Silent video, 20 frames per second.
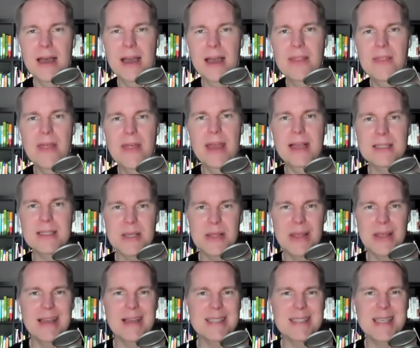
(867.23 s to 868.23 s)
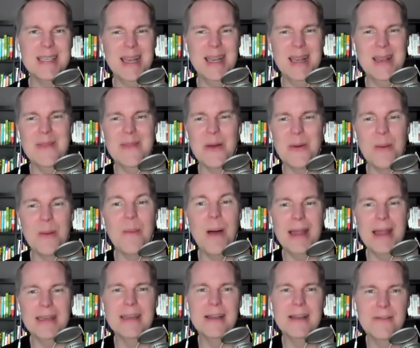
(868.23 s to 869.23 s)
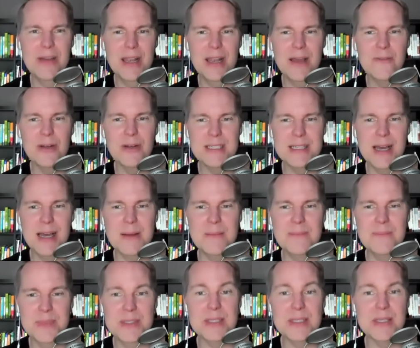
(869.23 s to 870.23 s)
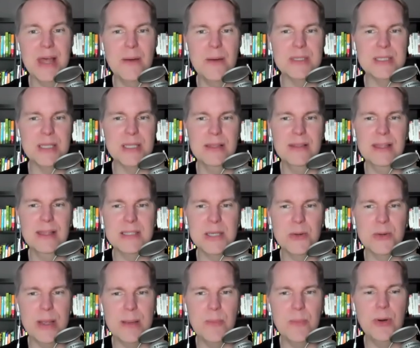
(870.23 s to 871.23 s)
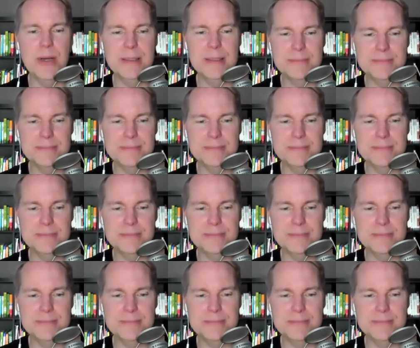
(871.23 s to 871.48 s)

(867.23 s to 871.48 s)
and they see it and they're reminded of it every time. So that's a great point.